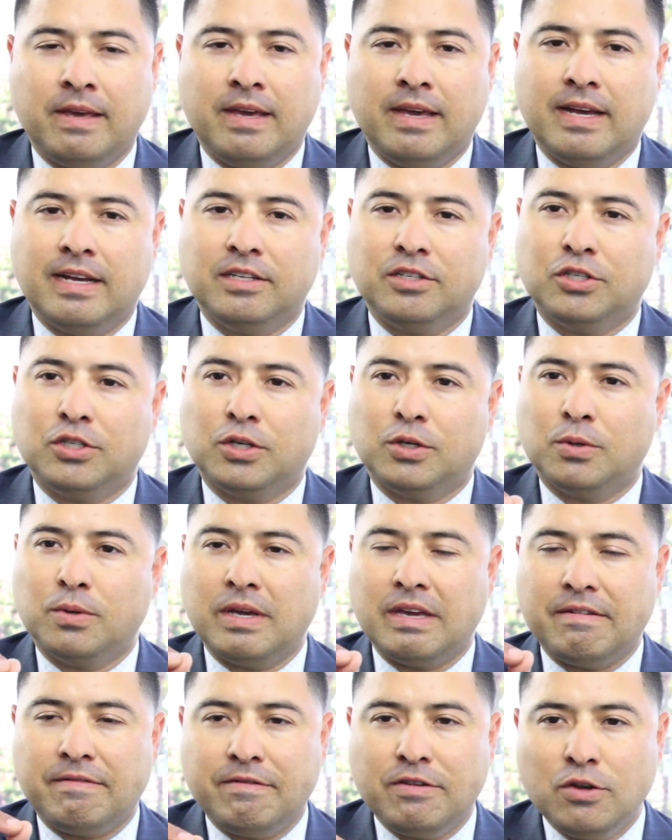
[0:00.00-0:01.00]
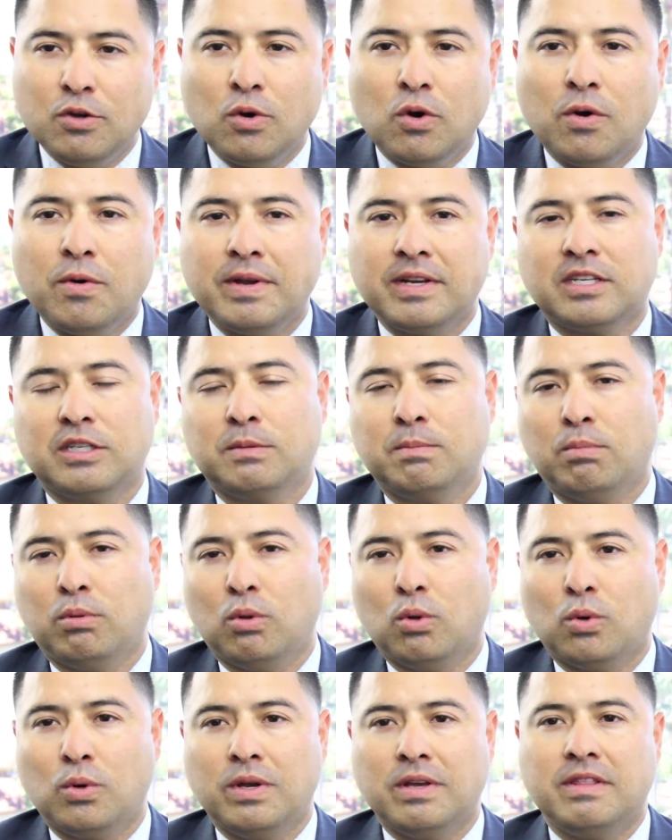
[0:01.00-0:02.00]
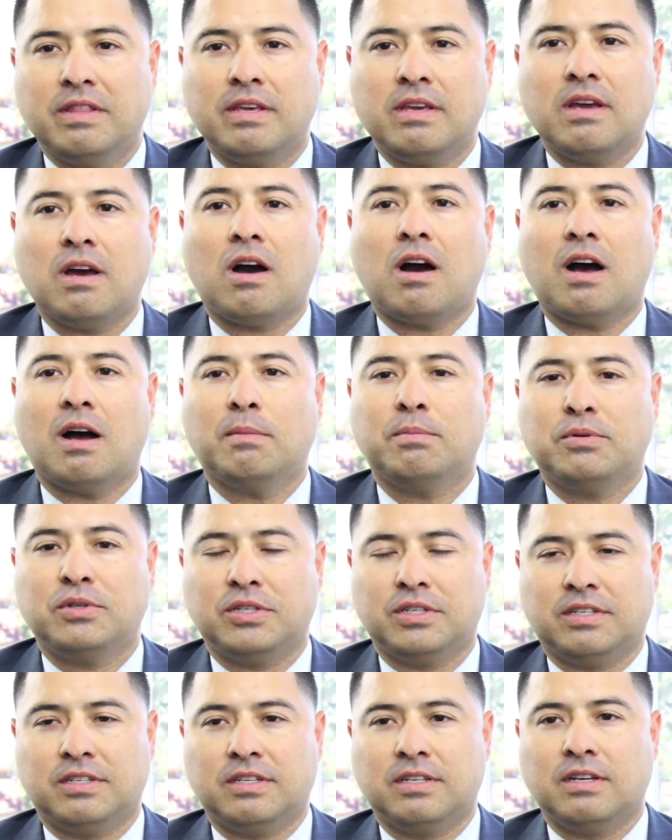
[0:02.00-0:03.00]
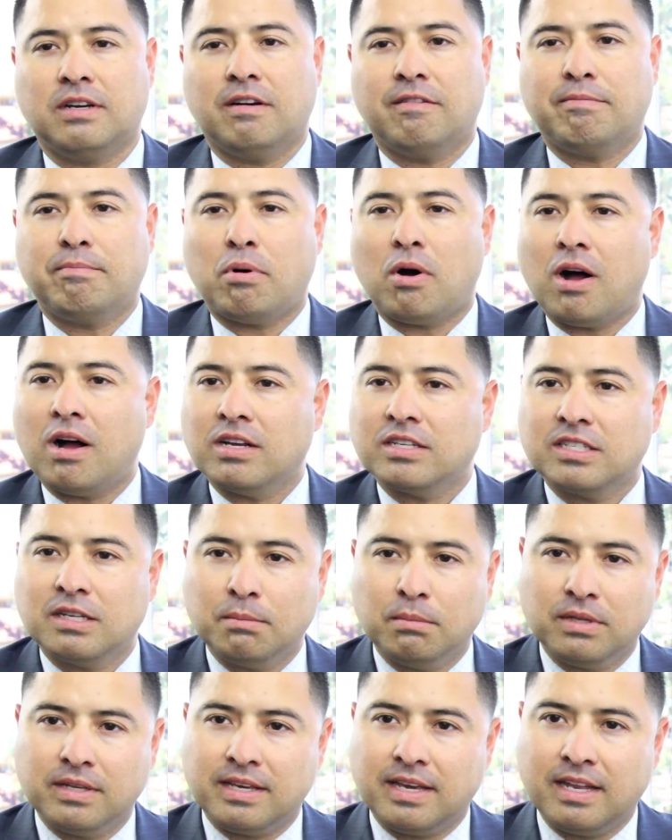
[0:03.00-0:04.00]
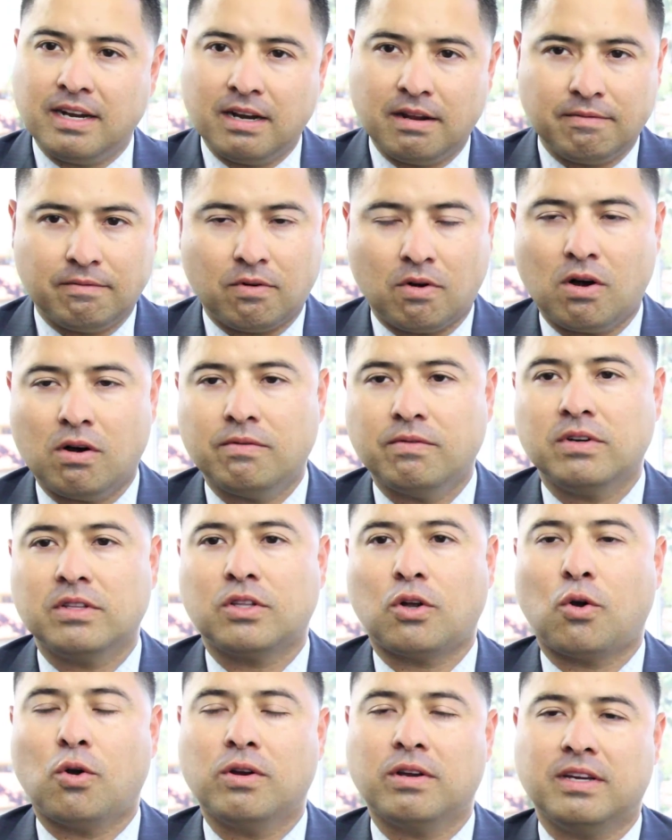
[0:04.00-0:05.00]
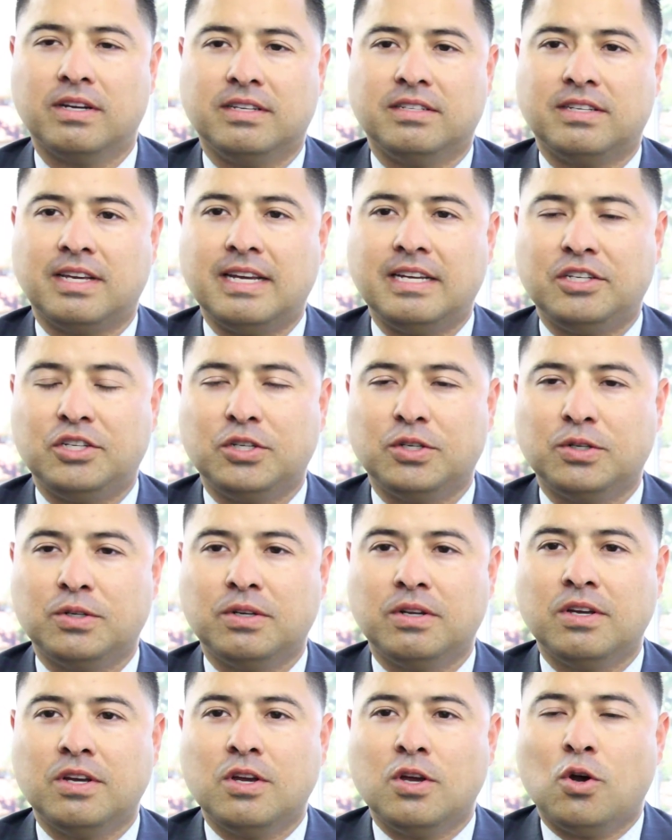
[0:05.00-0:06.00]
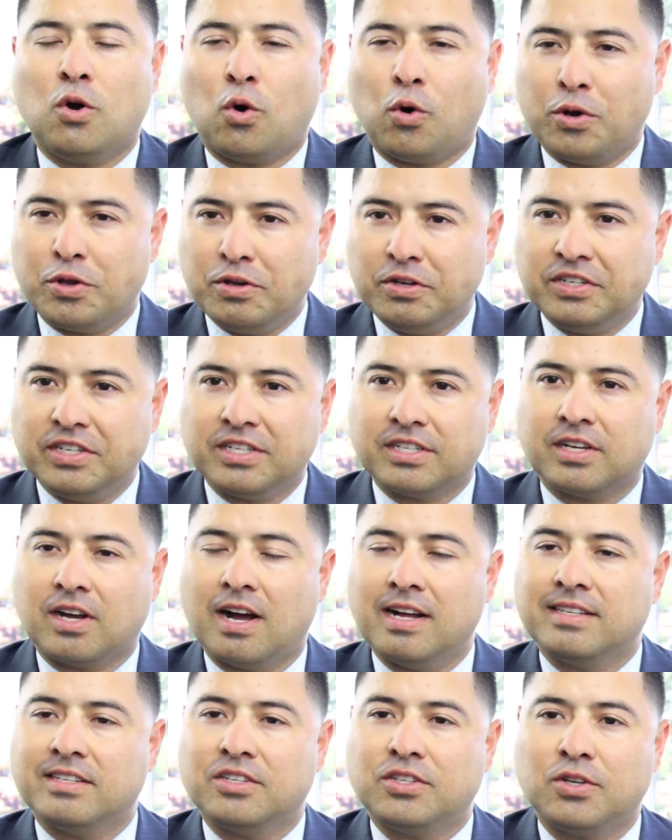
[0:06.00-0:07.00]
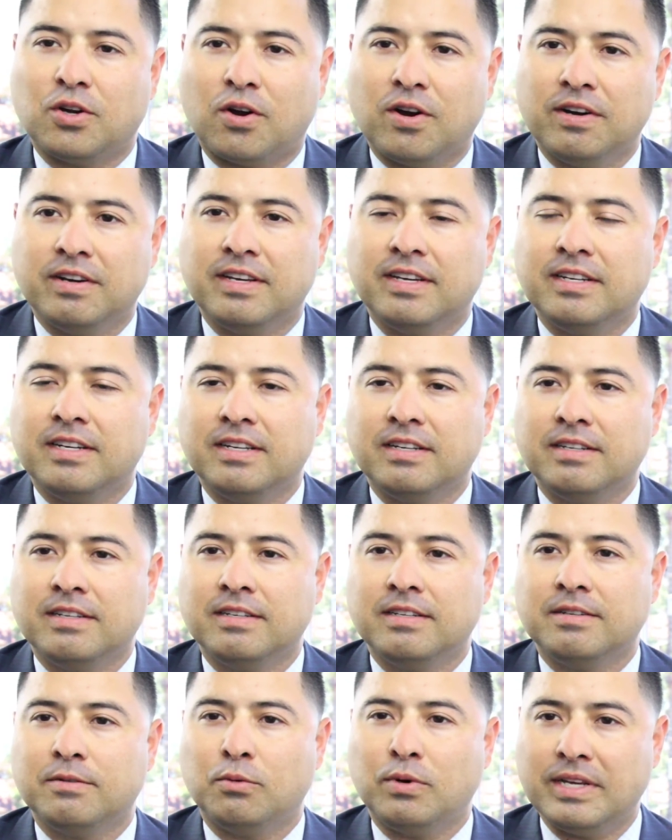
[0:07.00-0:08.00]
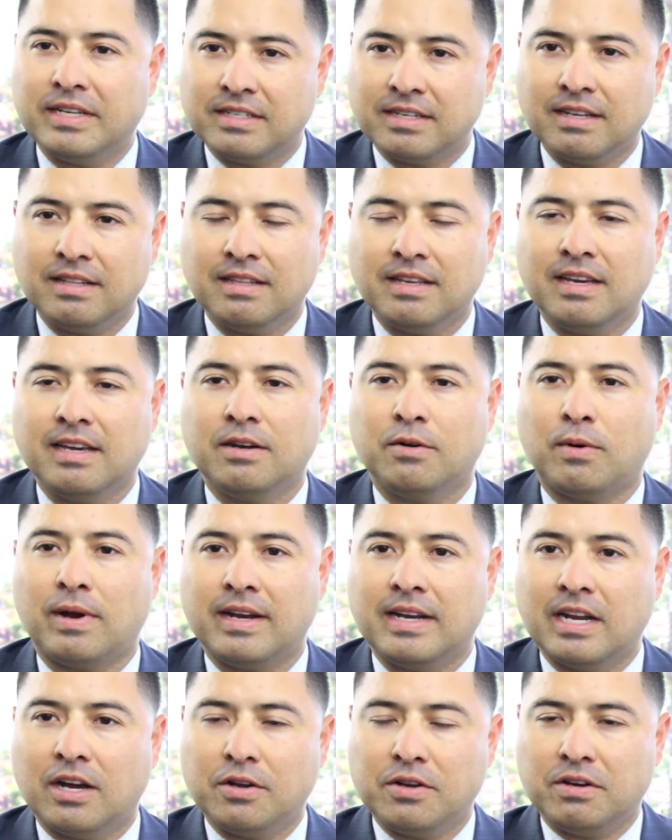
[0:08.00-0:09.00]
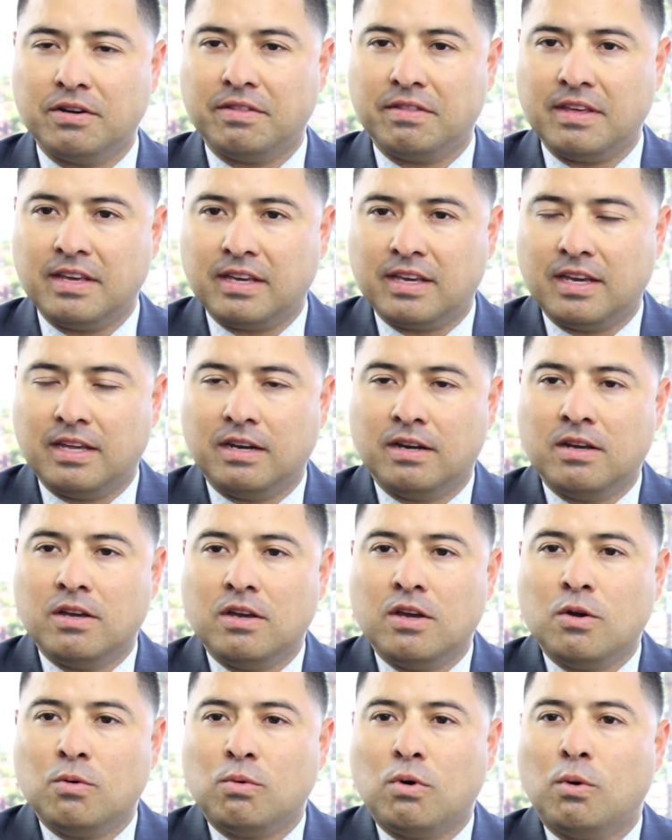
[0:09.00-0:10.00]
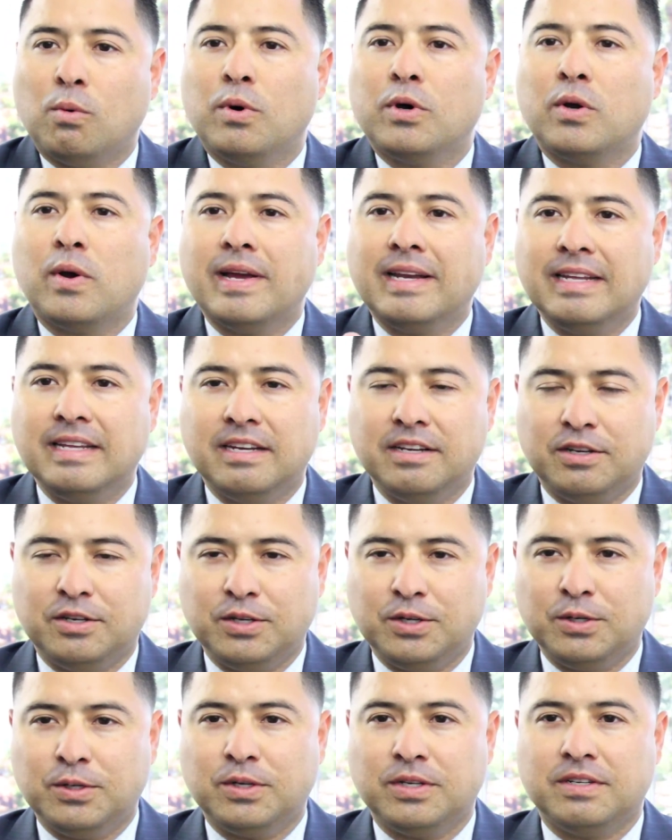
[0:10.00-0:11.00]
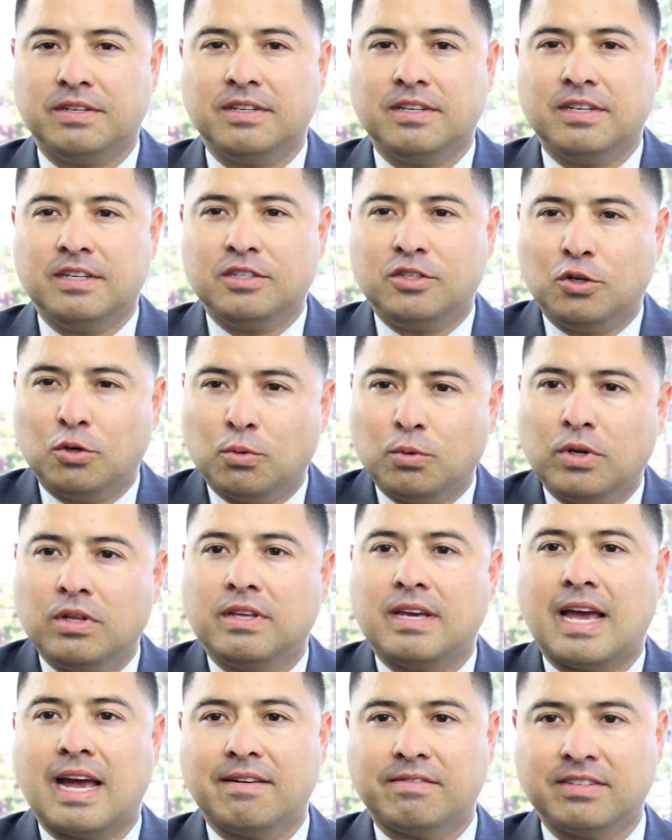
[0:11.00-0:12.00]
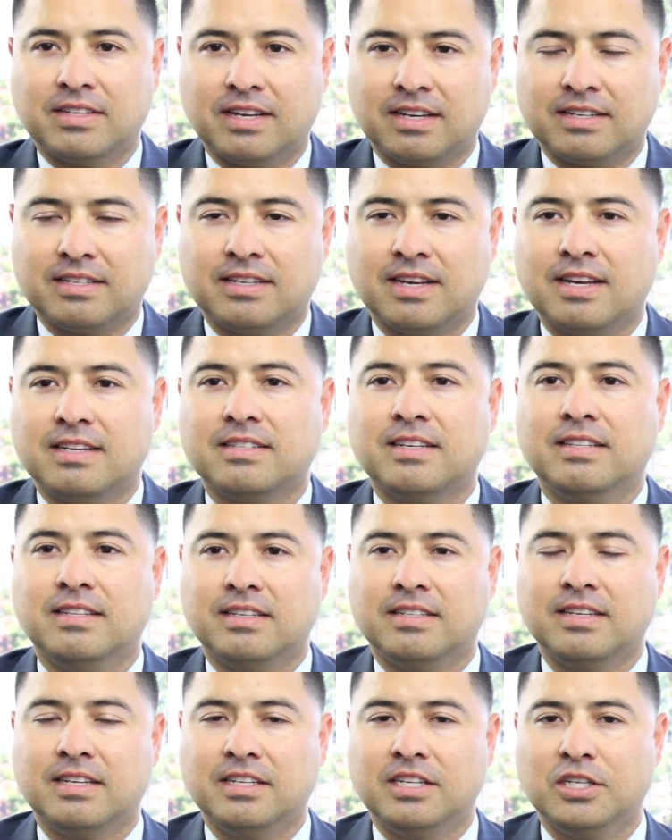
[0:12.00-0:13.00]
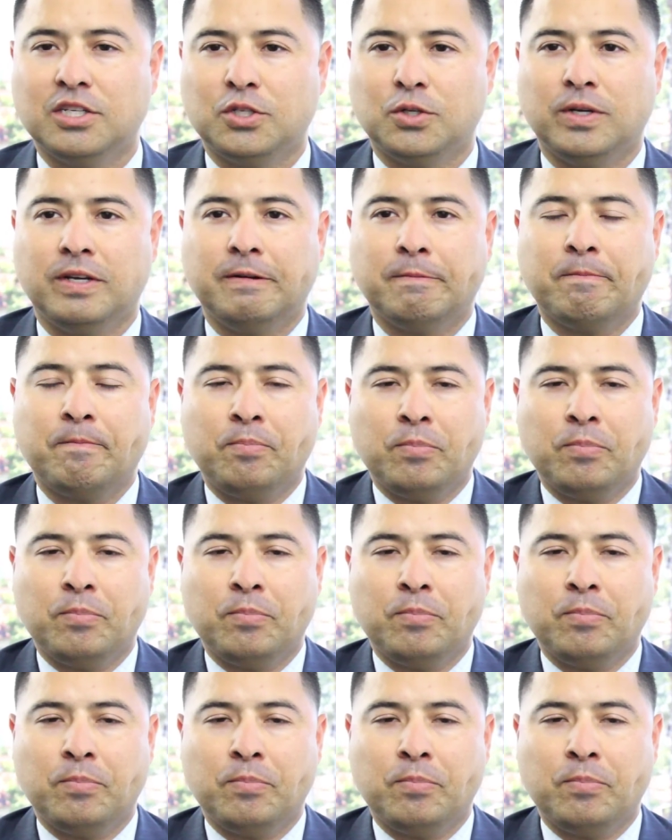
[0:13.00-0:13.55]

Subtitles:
And so if you are exploring the option of possibly getting involved with the organization, or you just got started recently and right now you're thinking, well, what do I need to do to really have success in this industry?